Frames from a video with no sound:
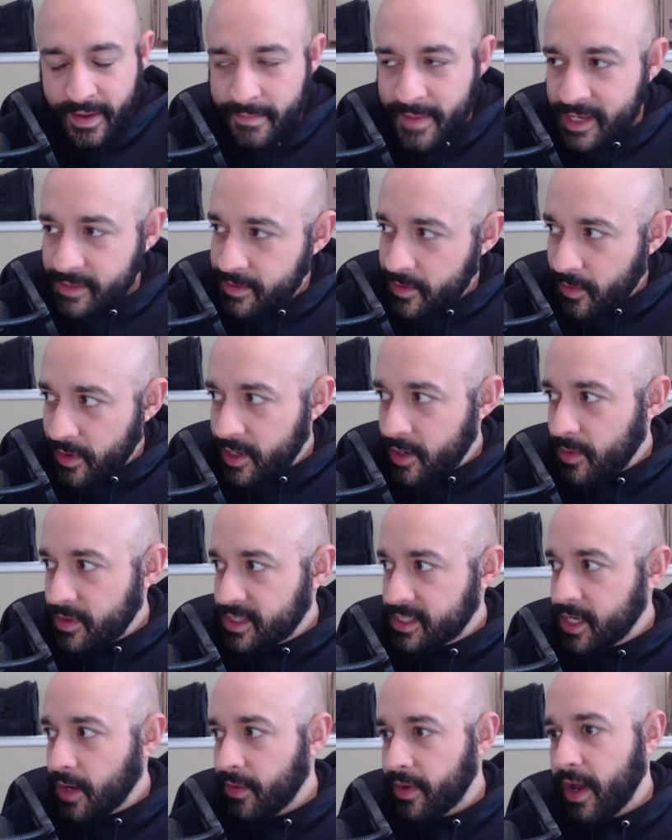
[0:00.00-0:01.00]
It makes me
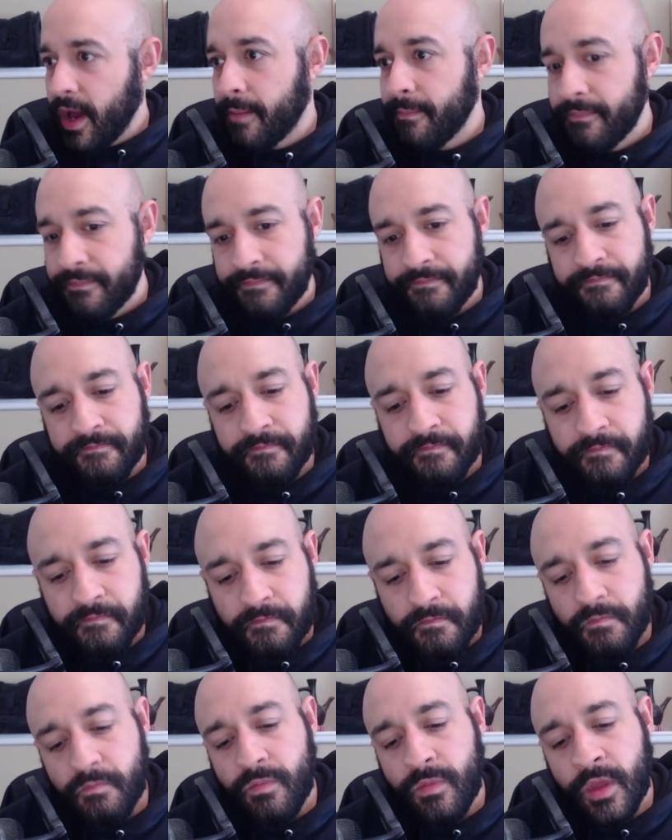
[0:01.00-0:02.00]
wonder what's going on.
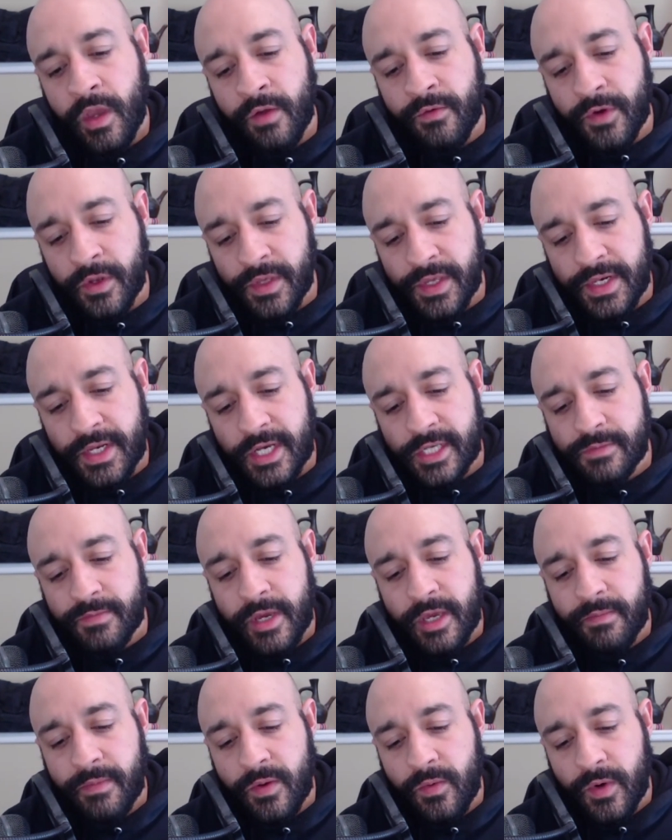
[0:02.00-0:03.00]
It really
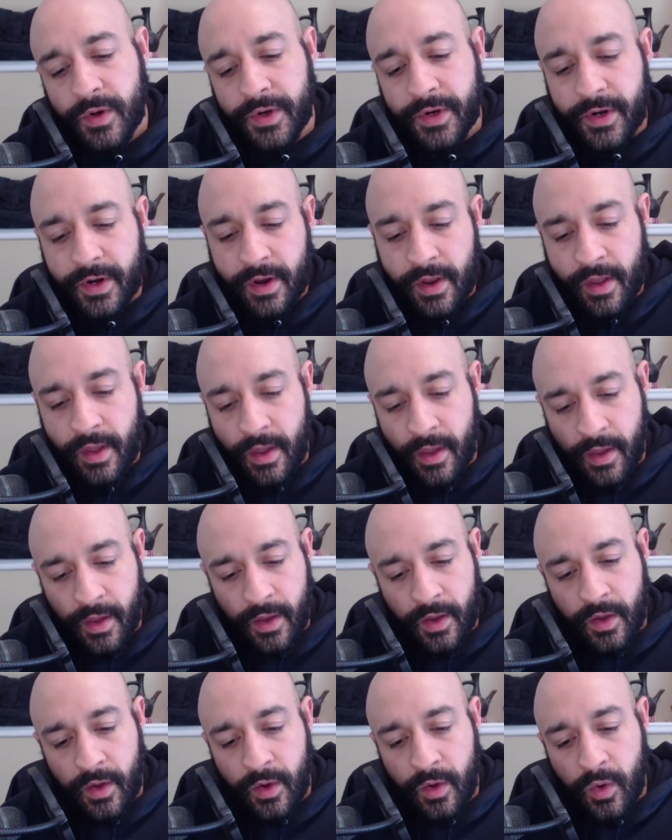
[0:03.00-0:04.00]
does make me wonder
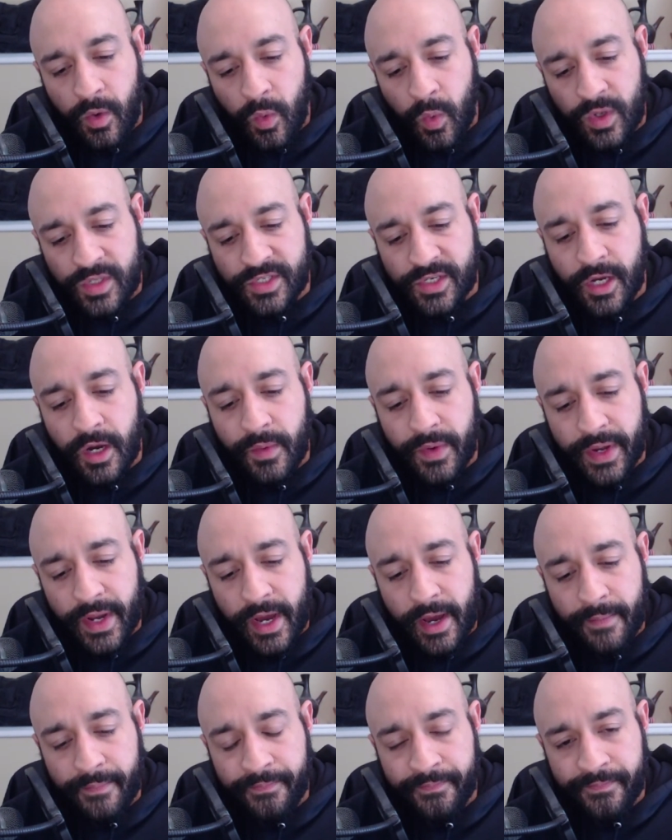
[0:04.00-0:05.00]
what's
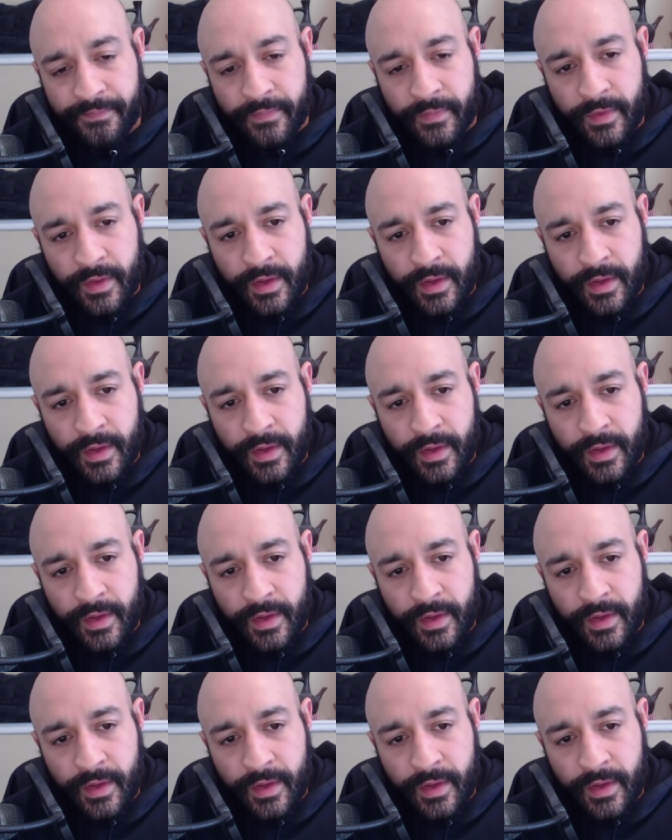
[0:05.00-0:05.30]
going on.